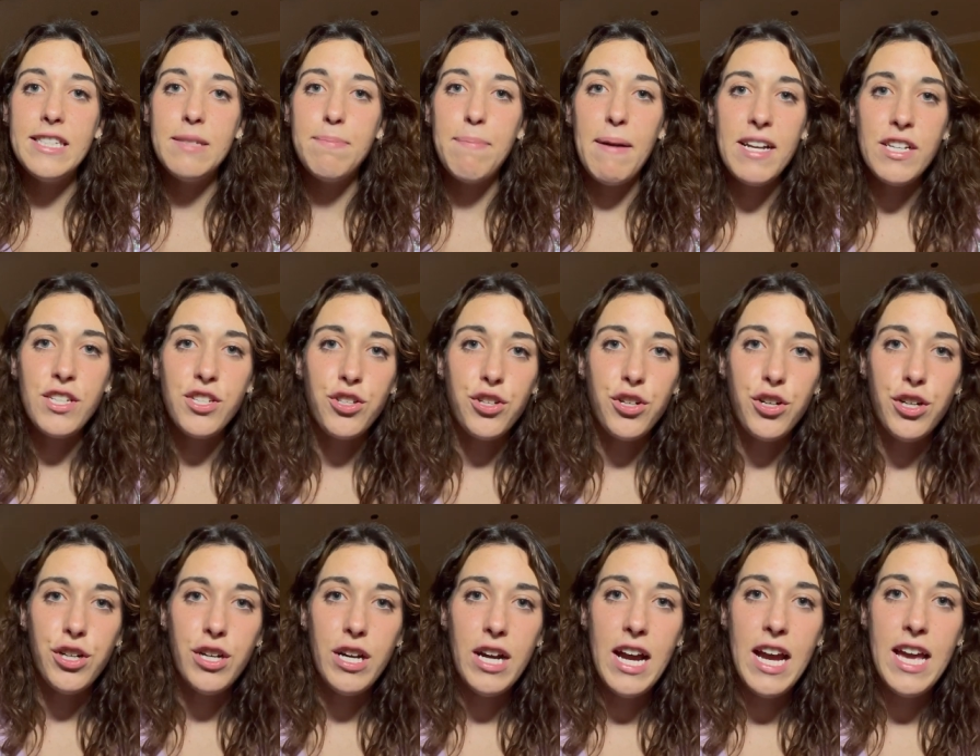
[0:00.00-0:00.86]

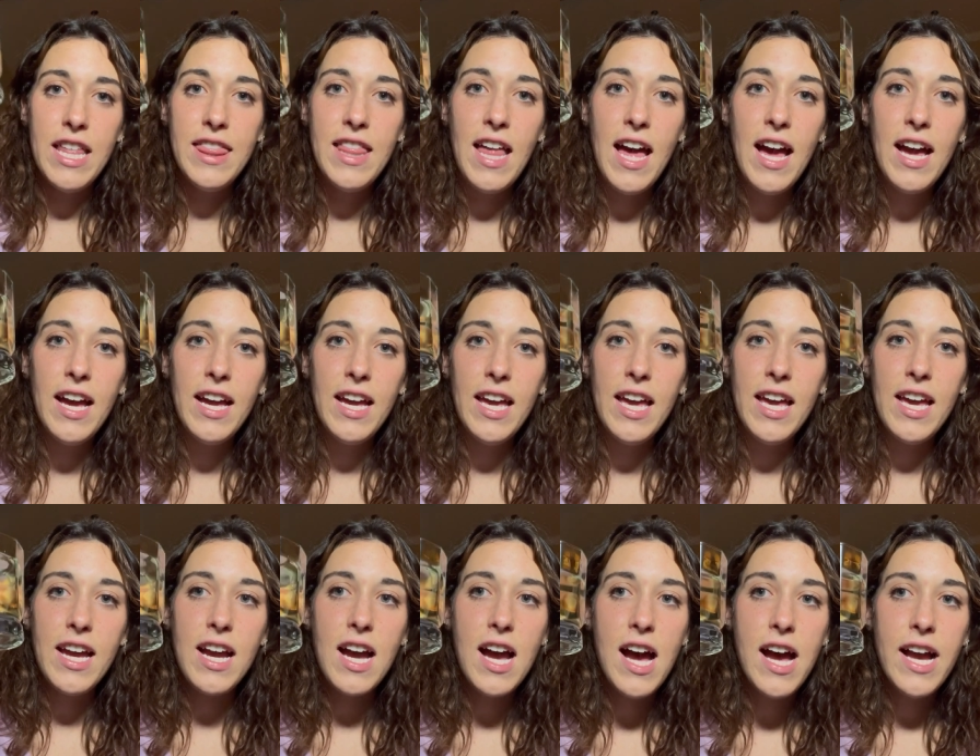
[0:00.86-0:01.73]
special in that
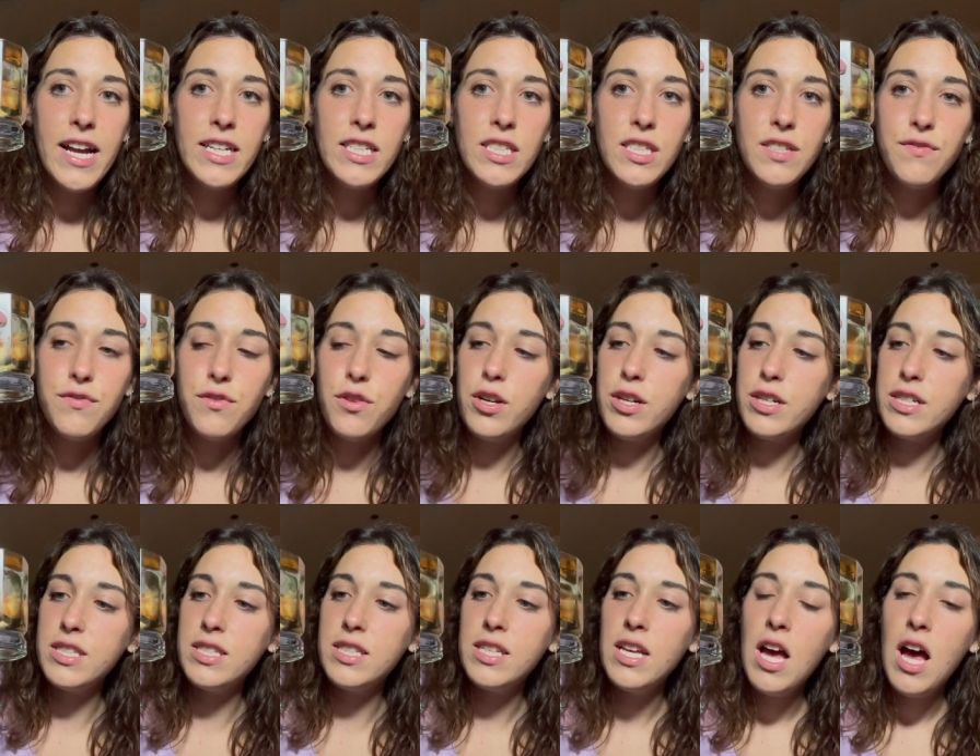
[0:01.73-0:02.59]
it kind of
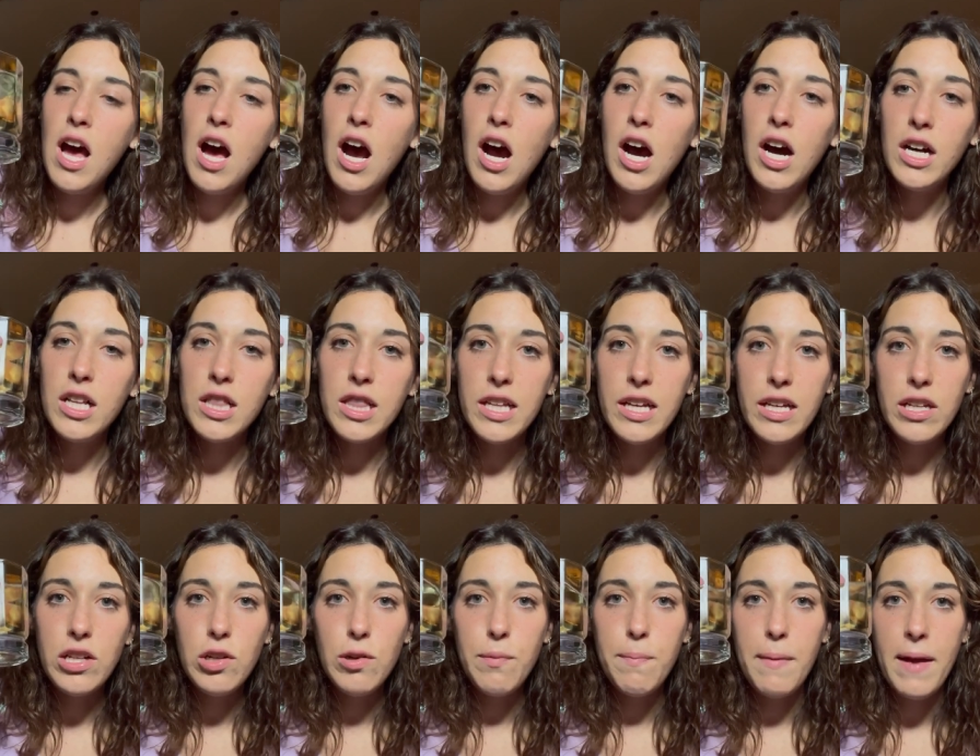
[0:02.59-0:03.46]
looks a
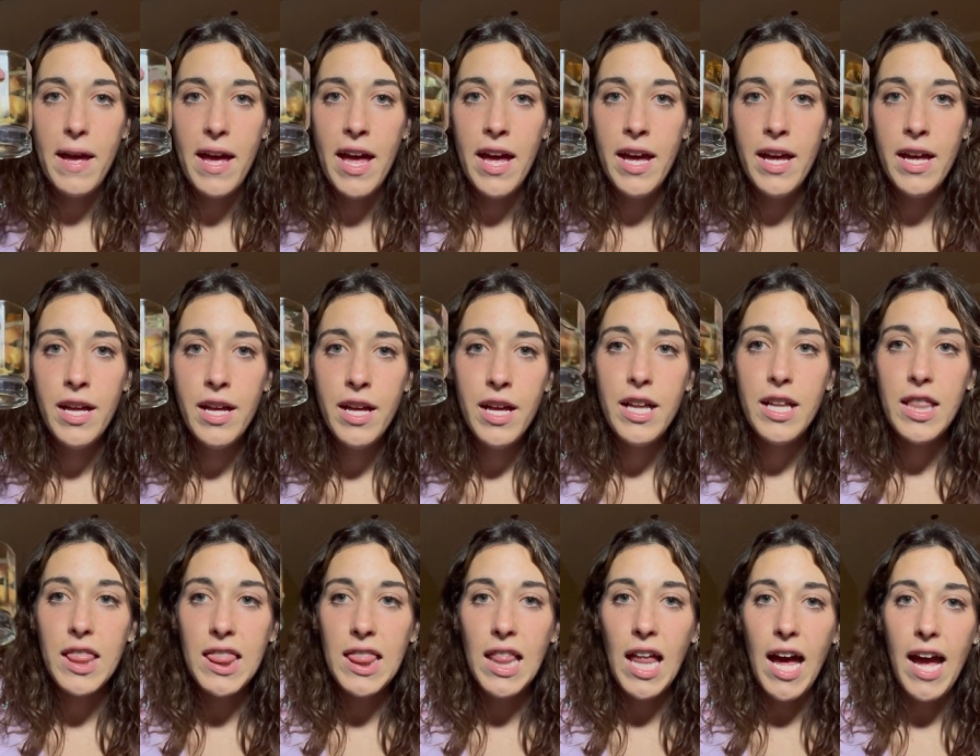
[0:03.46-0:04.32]
little bit
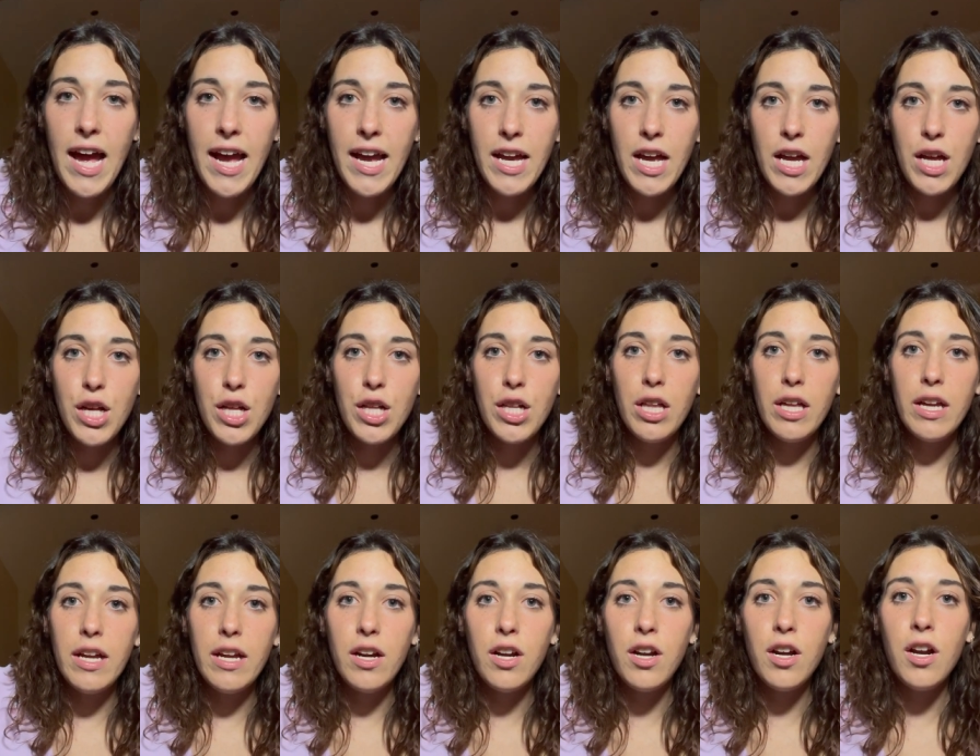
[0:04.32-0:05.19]
like
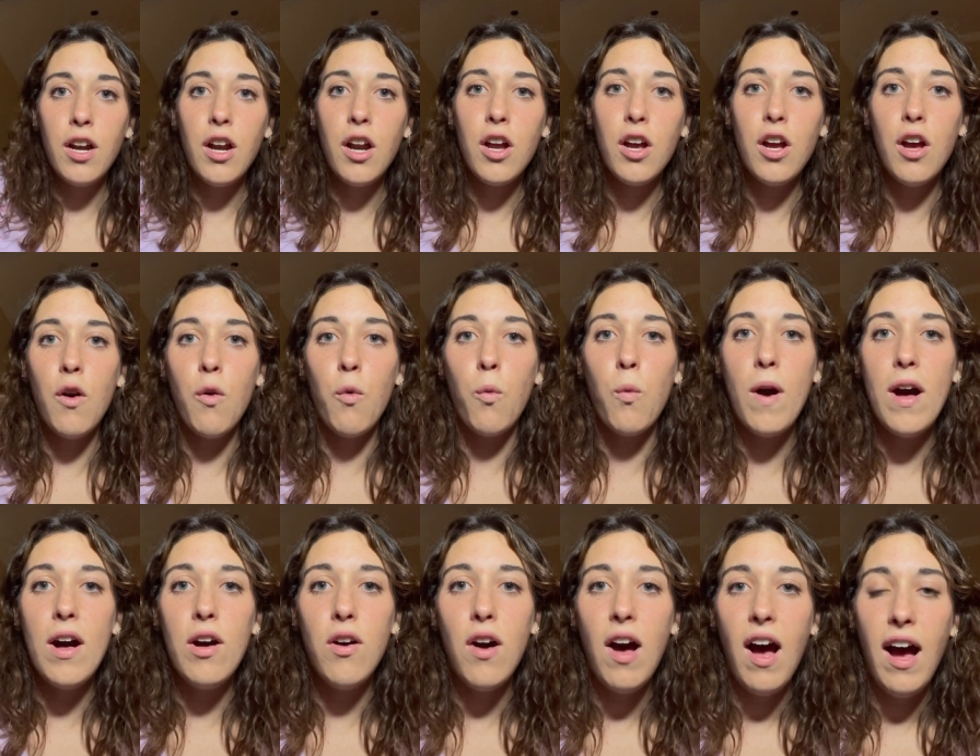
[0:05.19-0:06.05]
clear,
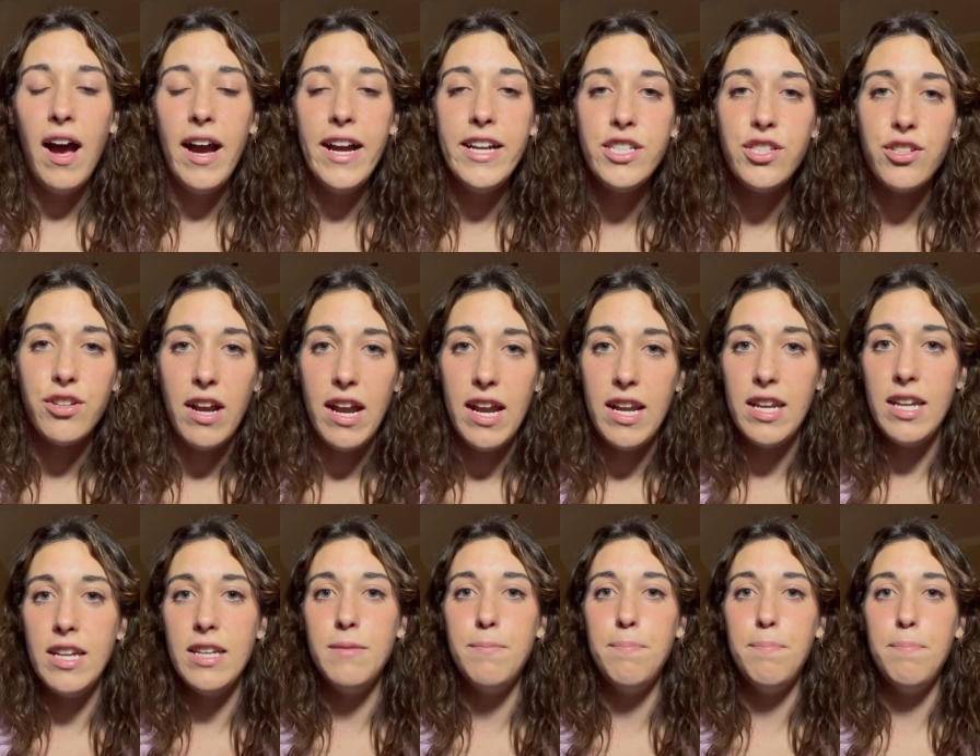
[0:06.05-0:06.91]

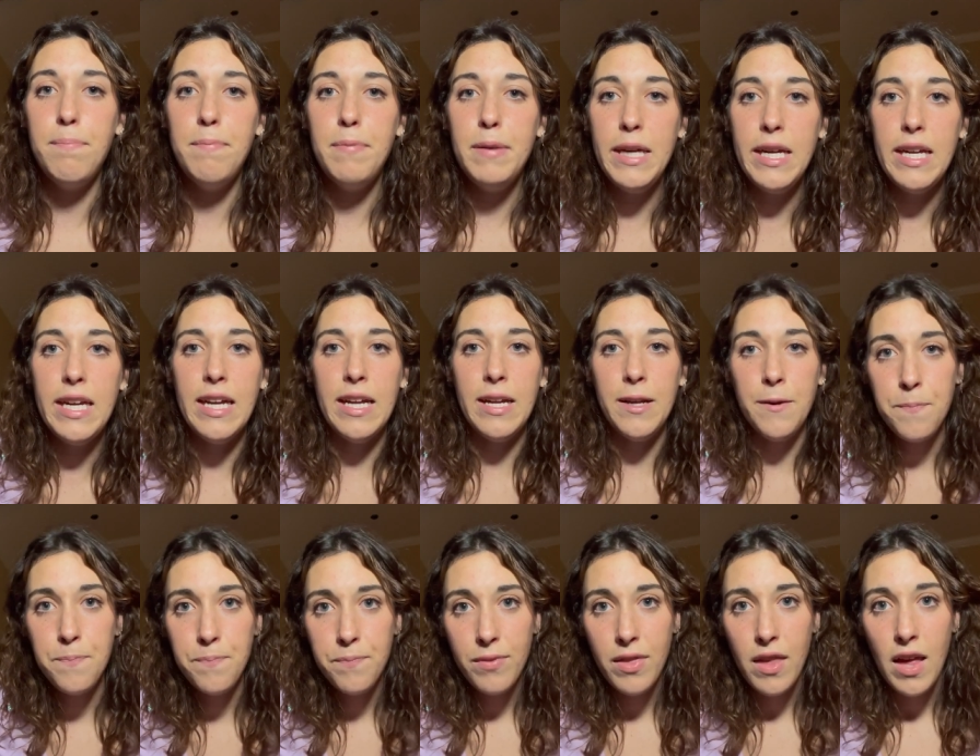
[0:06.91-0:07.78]
well-hydrated pee.